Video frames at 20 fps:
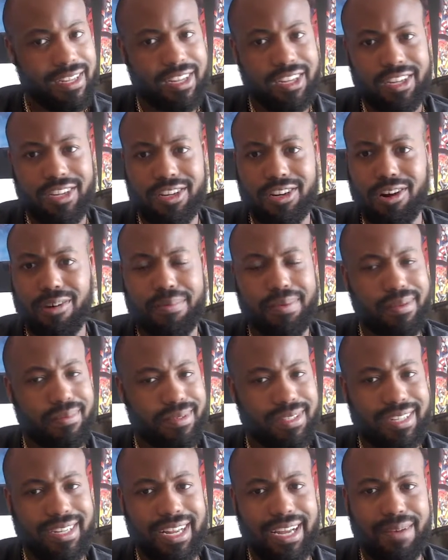people
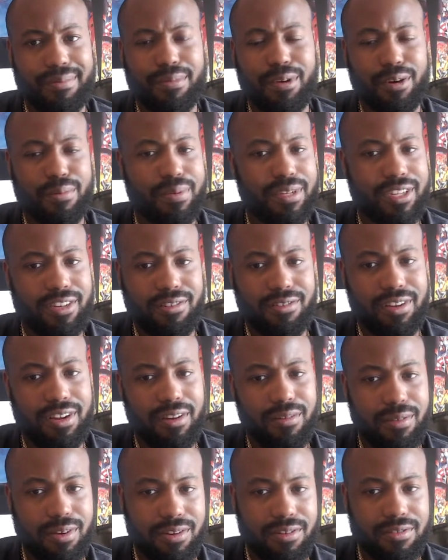just like Bumpy, they don't
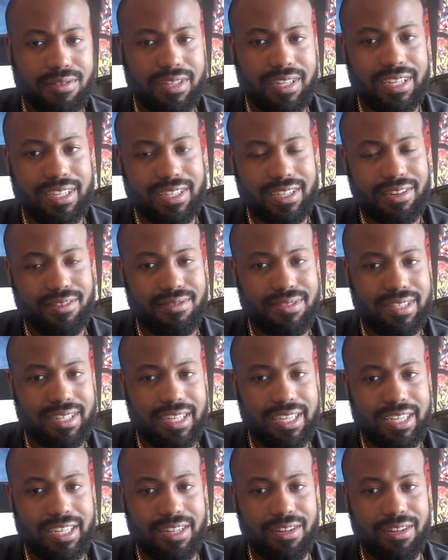want to go to theaters to go see it.